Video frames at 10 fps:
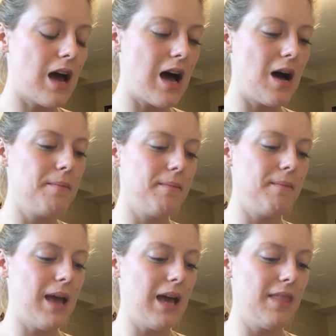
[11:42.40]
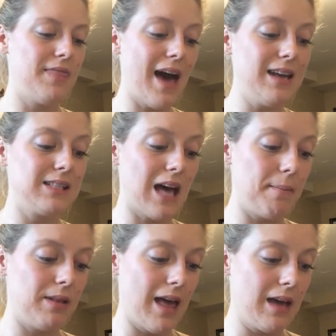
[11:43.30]
And that is
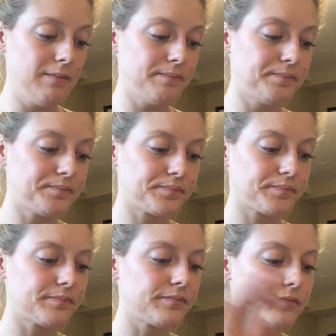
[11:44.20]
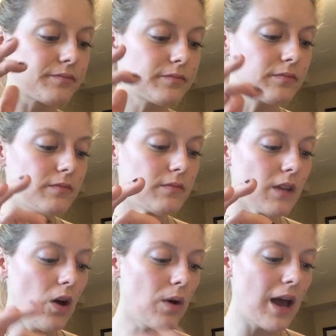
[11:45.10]
that plan.
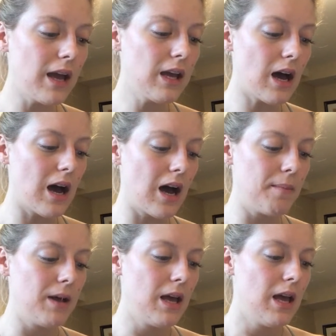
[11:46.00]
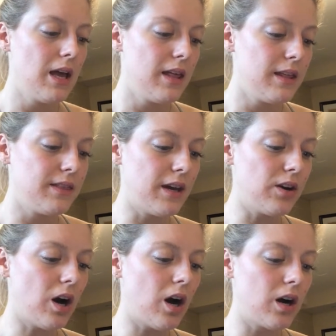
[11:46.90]
Okay,
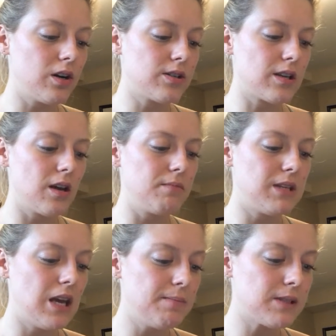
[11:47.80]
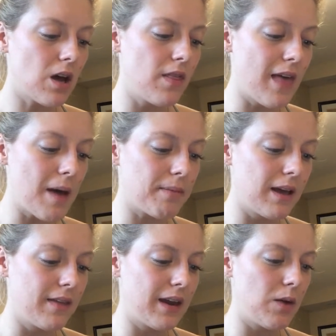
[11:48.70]
there are some tips on that
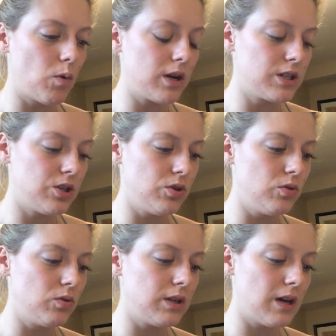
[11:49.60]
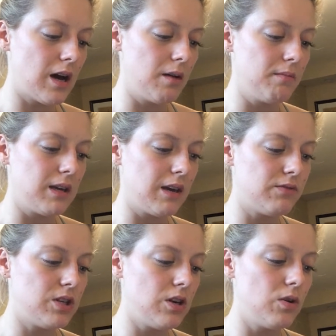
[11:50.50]
plan that I wanted to
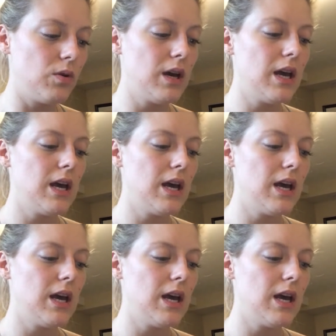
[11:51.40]
give to you.